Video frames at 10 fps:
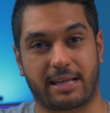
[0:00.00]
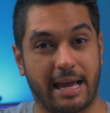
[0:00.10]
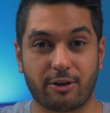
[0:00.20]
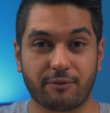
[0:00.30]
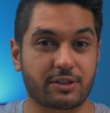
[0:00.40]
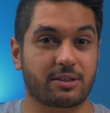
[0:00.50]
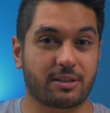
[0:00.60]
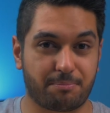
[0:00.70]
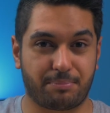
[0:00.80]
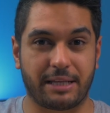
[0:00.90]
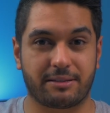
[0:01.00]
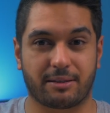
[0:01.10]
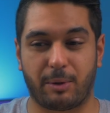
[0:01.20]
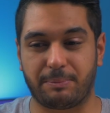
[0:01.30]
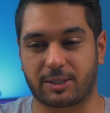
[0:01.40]
Head over to the
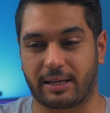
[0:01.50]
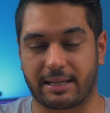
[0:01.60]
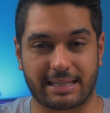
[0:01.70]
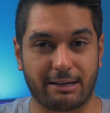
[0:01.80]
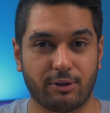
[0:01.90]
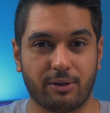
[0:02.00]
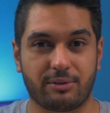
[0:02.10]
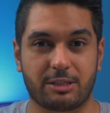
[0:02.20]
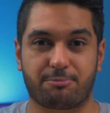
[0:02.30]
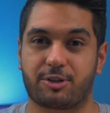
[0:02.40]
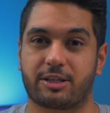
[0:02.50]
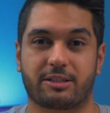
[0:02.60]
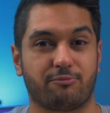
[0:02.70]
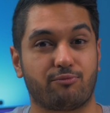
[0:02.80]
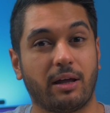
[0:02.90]
Blender website and download these projects
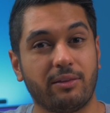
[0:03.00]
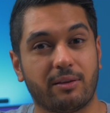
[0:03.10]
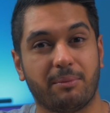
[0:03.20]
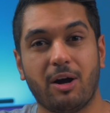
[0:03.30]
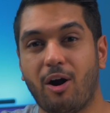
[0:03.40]
and run them